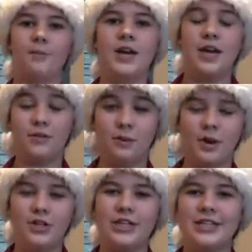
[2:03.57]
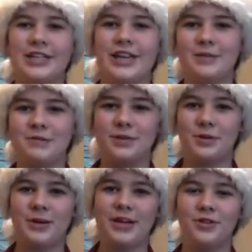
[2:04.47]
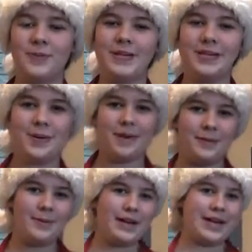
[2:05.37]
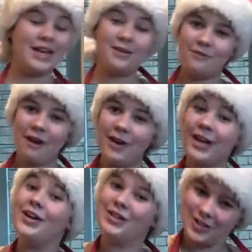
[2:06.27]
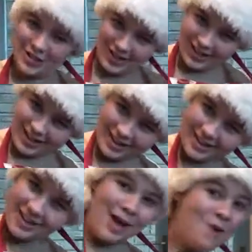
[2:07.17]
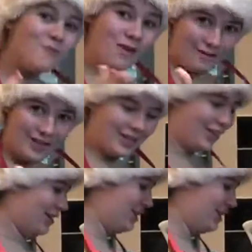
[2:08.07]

If you're watching Sainsbury's or the pantry, please pay me money. Very good sugar. Very good.